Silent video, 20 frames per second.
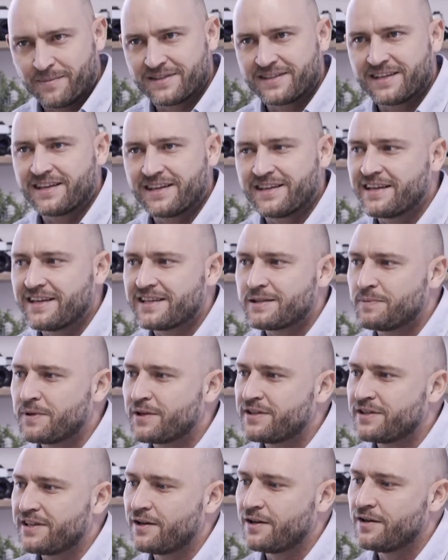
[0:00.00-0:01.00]
Say, yes,
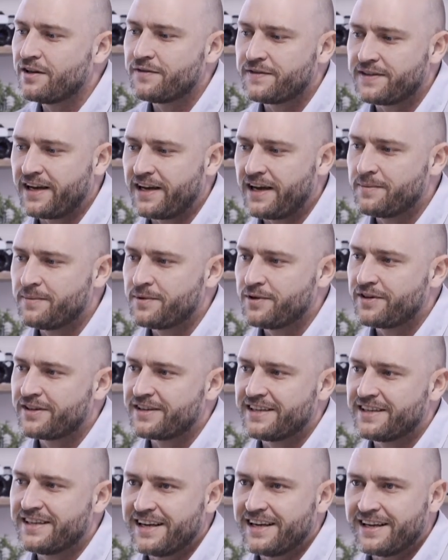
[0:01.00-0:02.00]
because I don't have time during
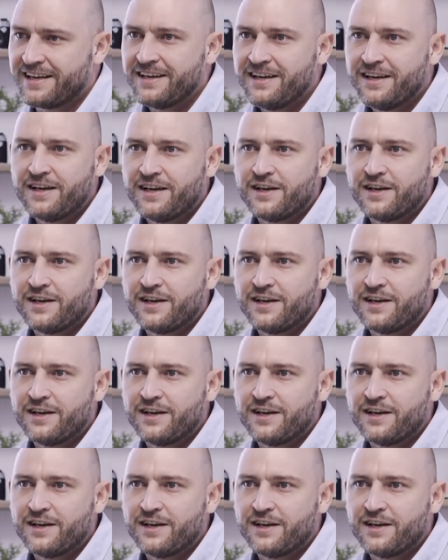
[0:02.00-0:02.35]
the day